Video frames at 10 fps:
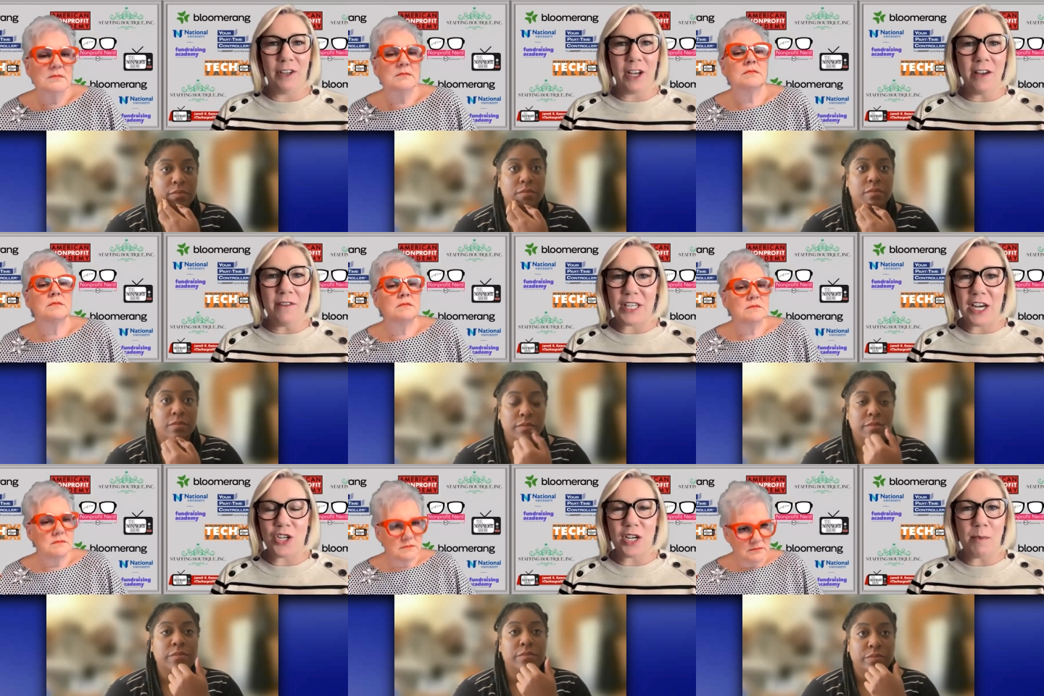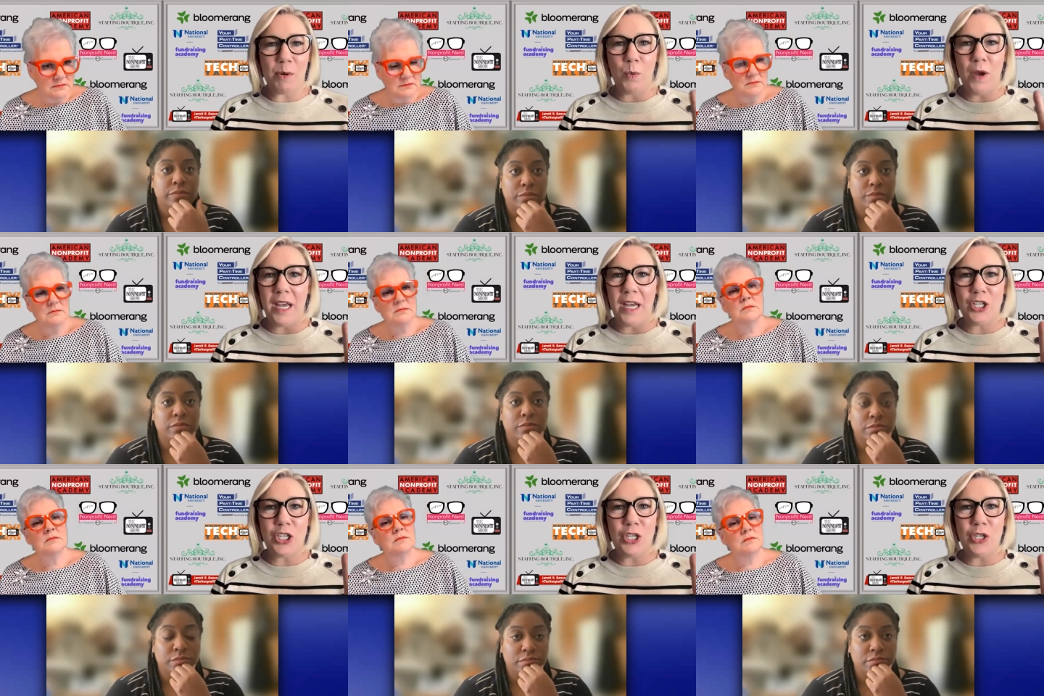Speaker 1: conversation number one,
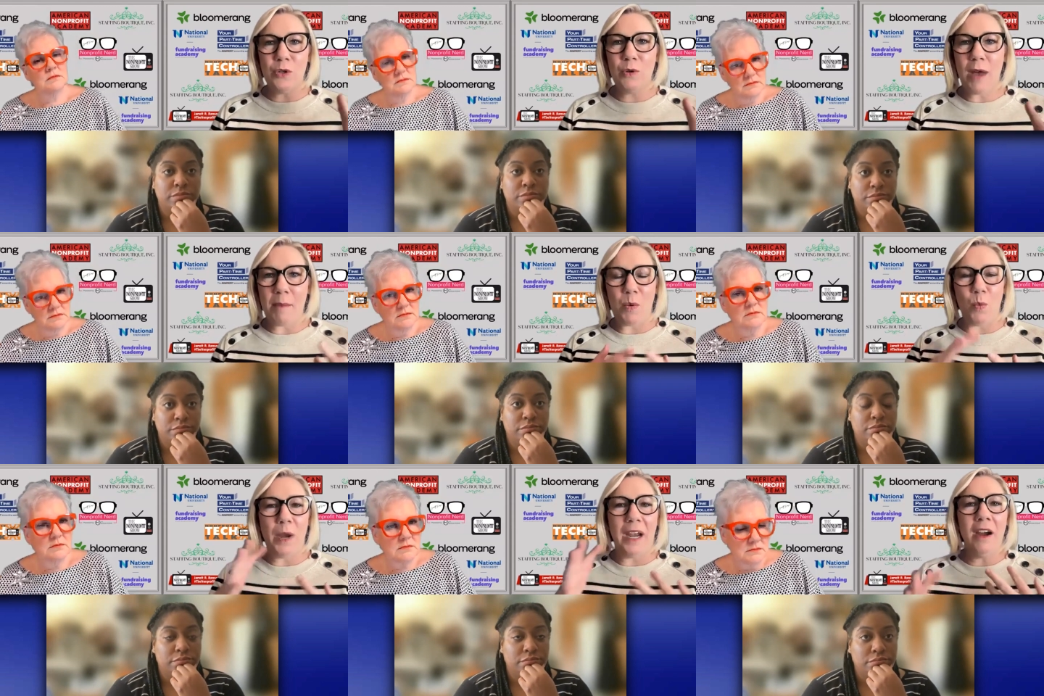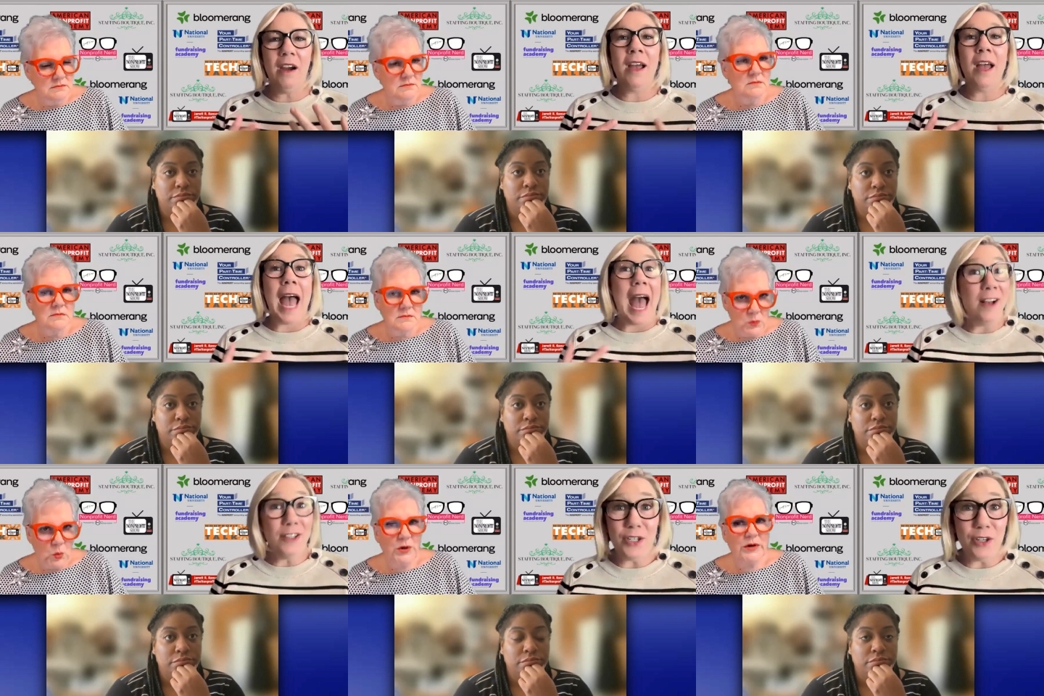two? I mean, where,
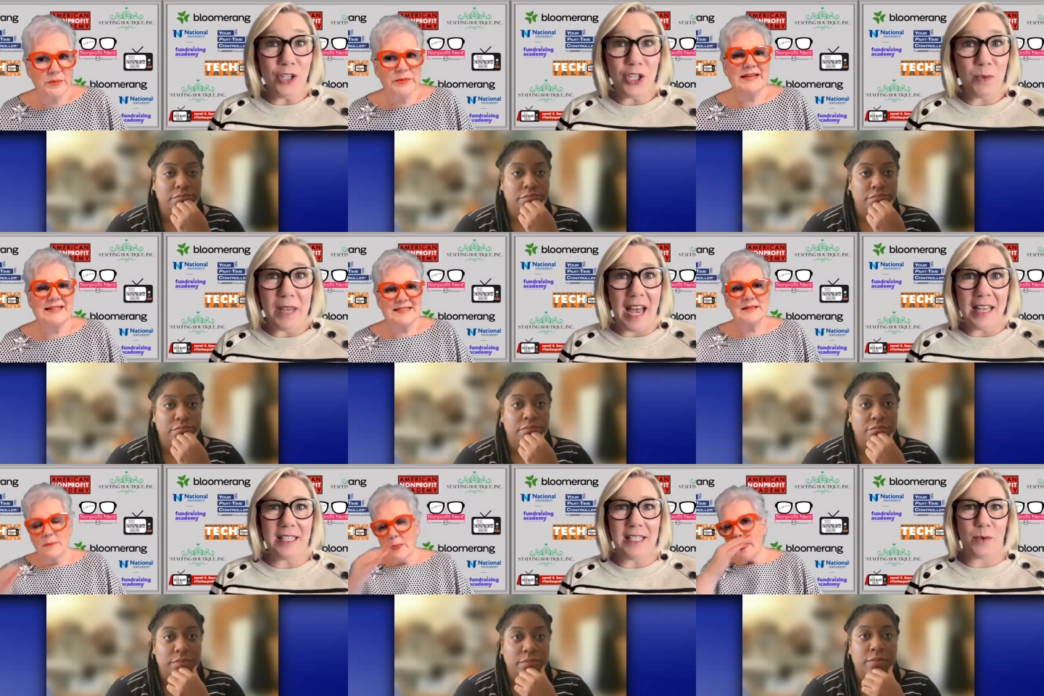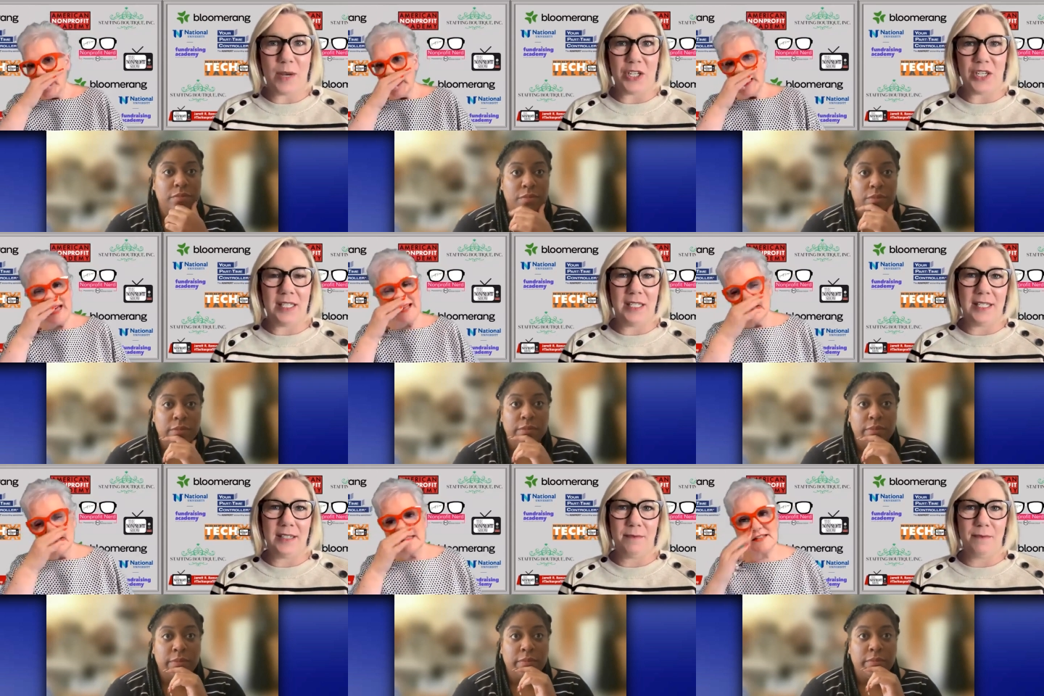how We're soon do we ask these questions? Yeah,
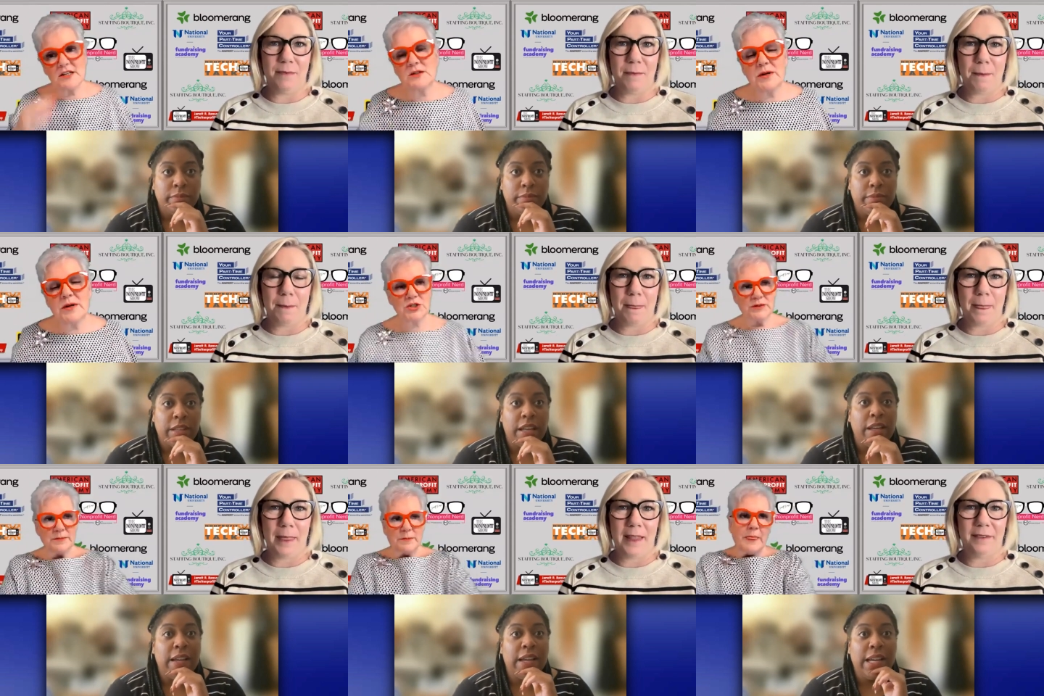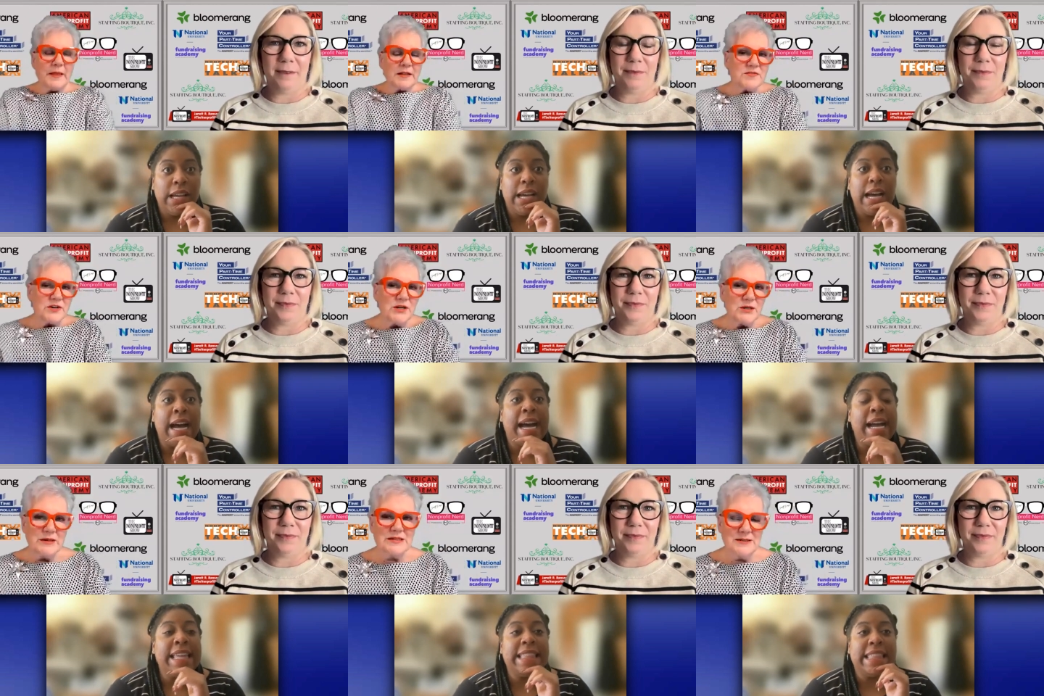it's a good
Speaker 2: question. That's a very.
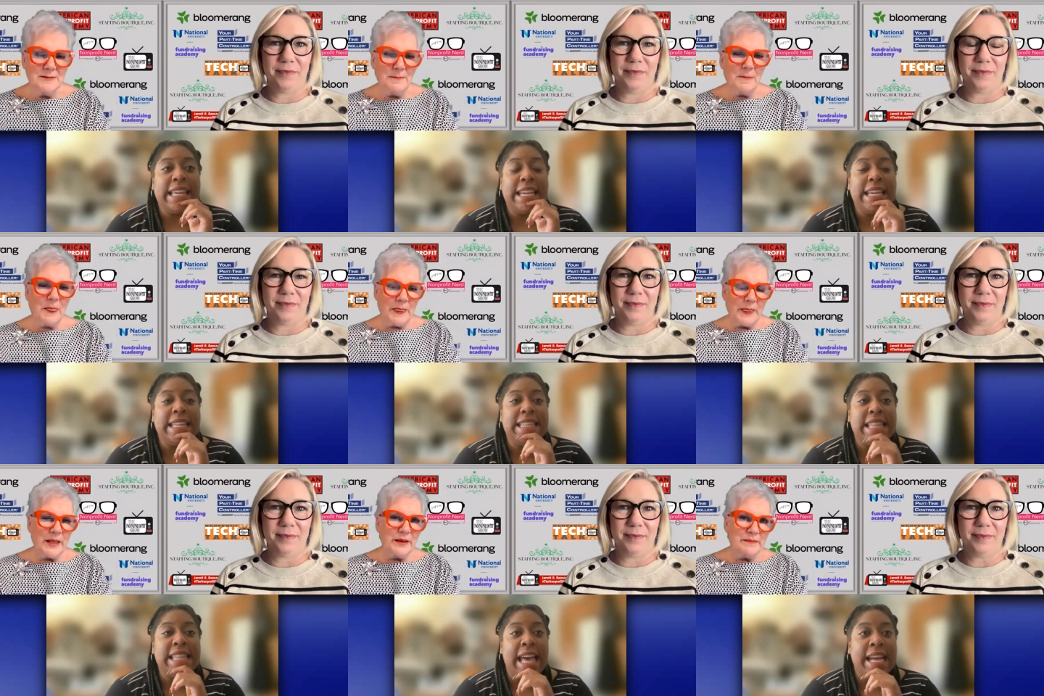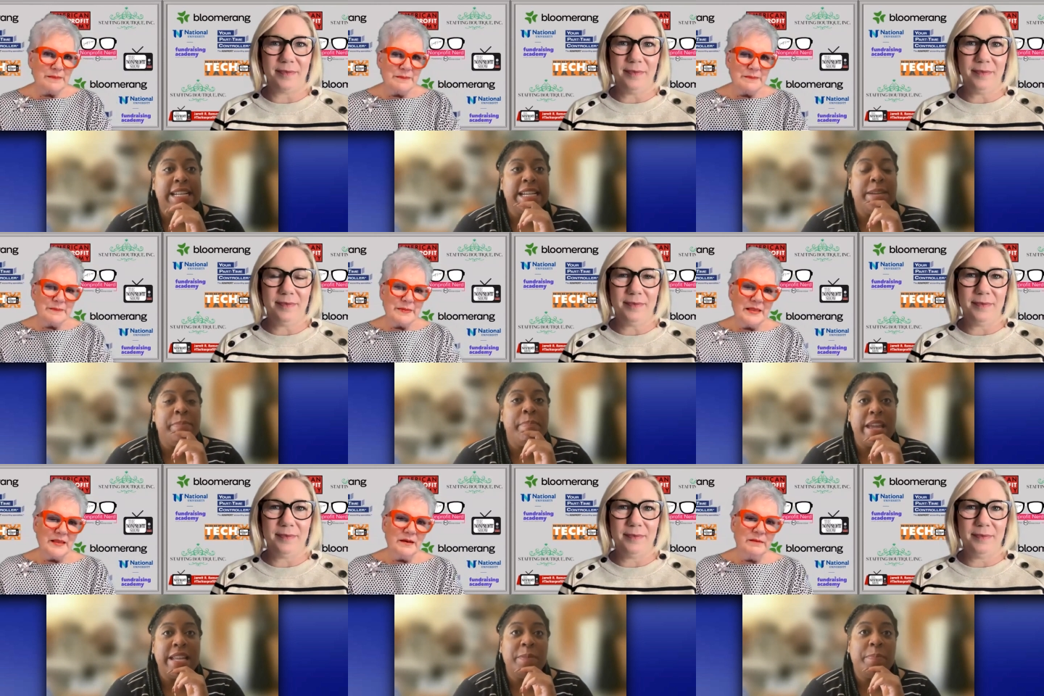
Speaker 3: I think that it
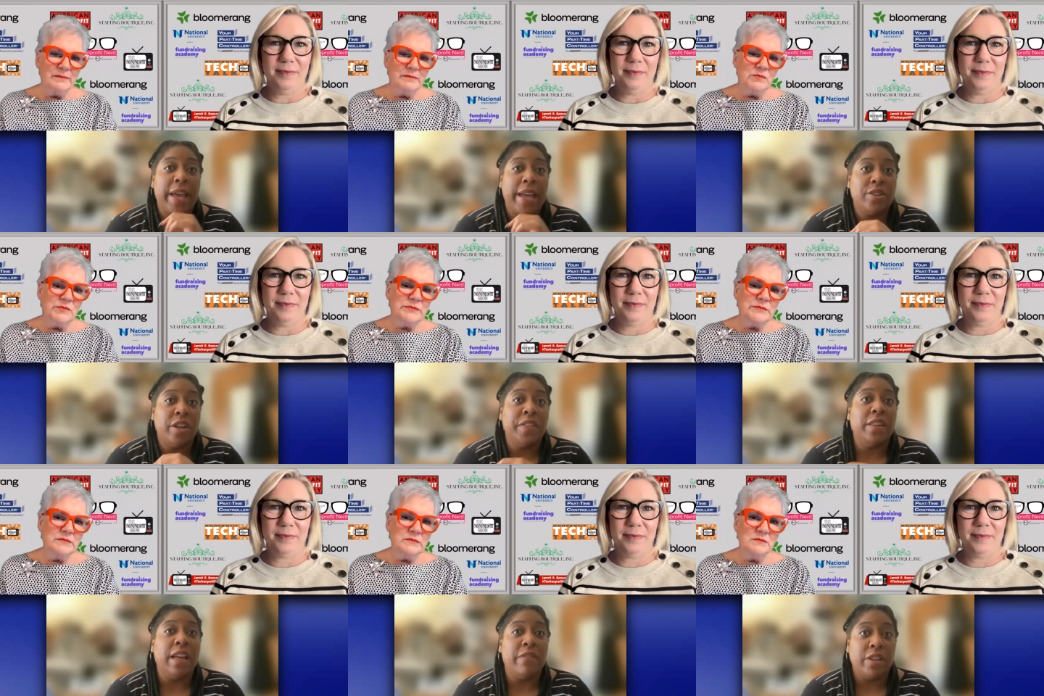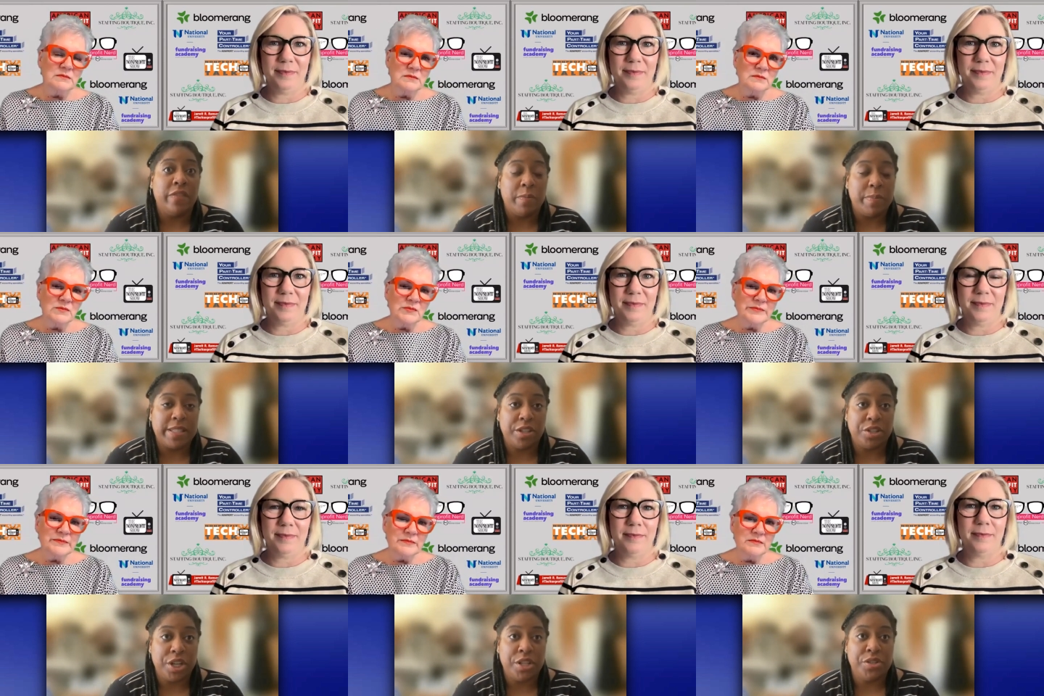may depend on the level of the
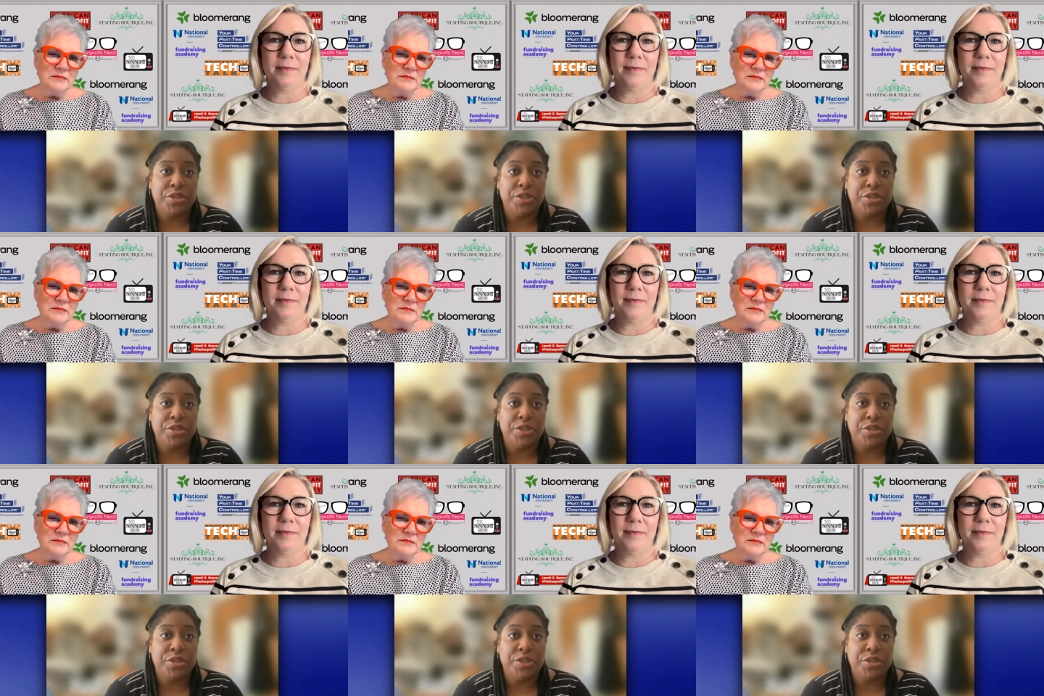position.